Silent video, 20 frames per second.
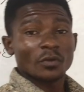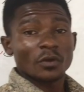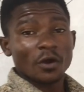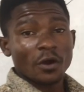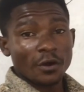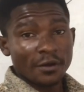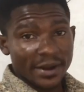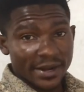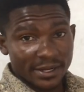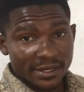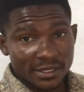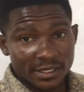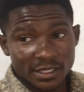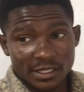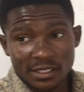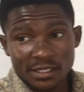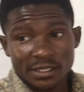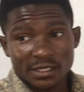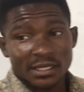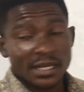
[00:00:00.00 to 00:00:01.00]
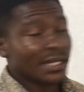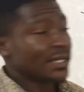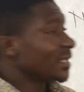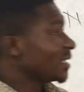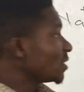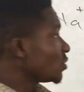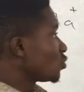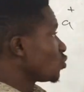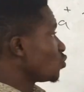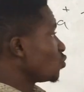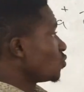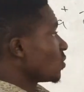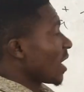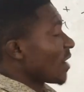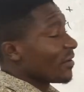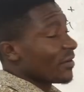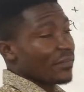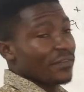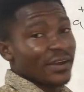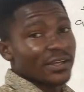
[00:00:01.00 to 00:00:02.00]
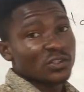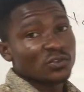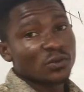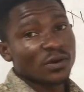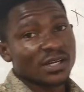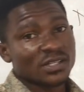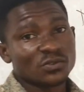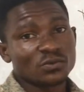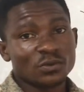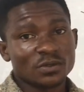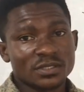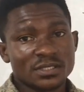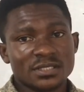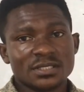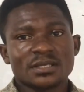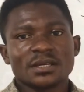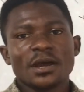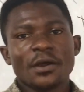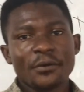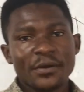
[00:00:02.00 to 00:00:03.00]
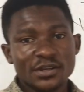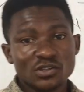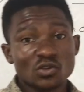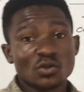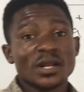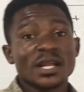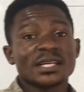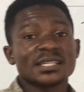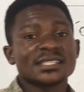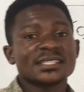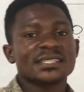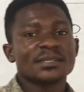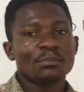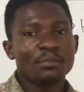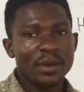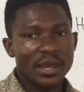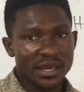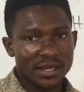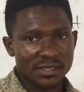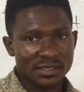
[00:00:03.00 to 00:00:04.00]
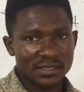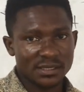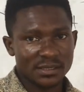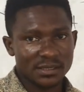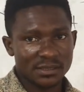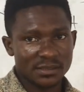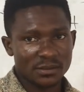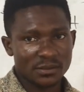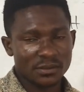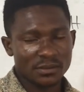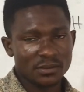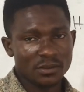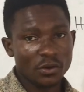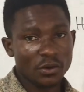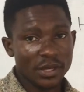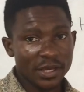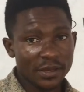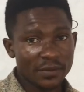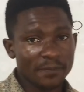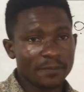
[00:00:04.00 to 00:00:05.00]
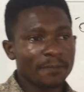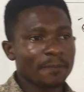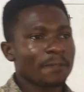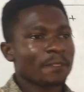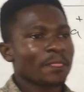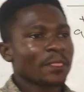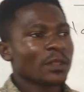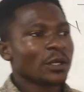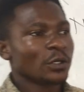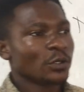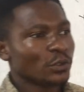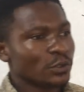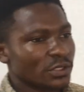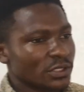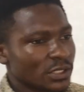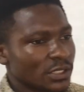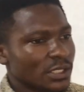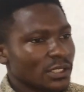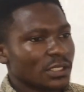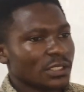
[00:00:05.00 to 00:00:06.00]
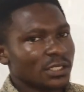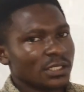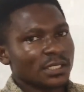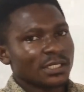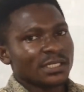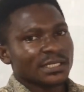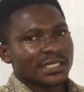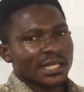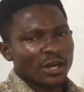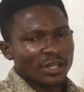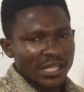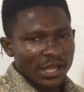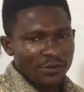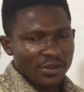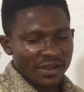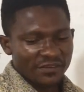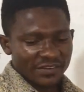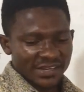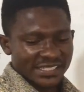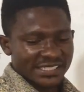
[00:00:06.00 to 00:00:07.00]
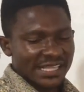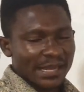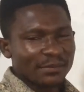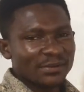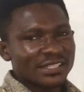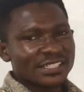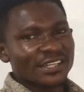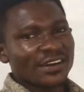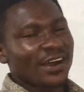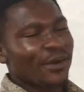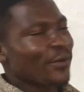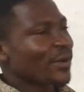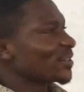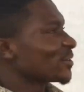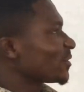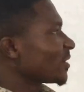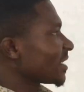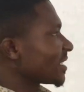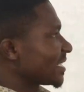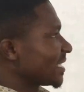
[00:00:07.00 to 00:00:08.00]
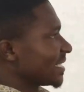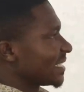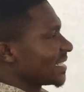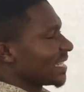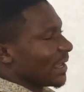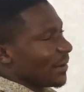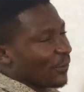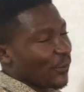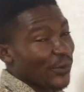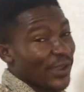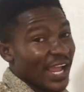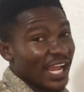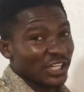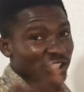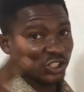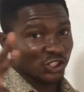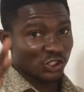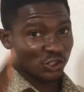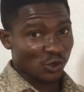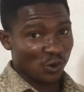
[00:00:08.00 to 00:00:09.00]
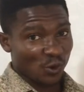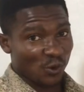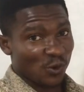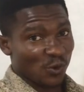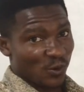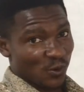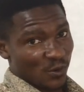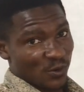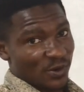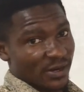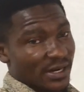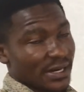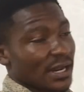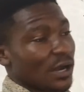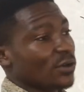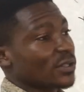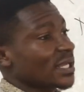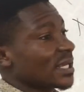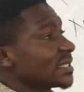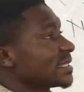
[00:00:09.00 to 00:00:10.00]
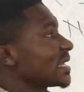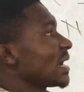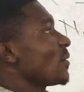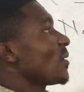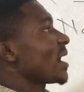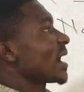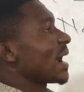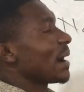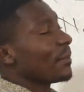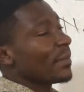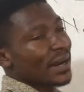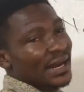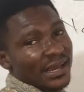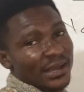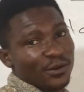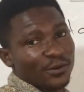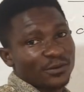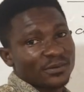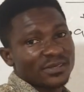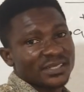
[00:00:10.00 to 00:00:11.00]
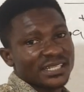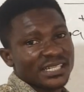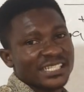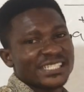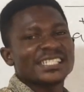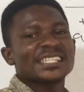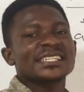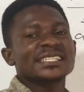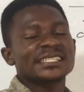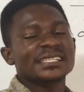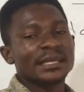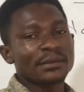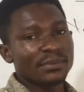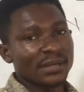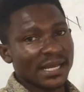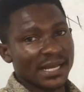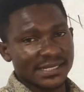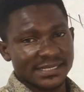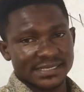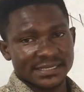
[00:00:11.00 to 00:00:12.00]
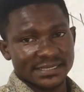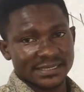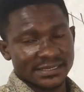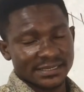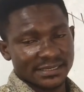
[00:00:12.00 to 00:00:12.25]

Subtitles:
Alright, and these two are referred to as what? Resonance pairs. Okay, good. Now that we have established our resonance system, we are sure now that our carbon ion is stabilized.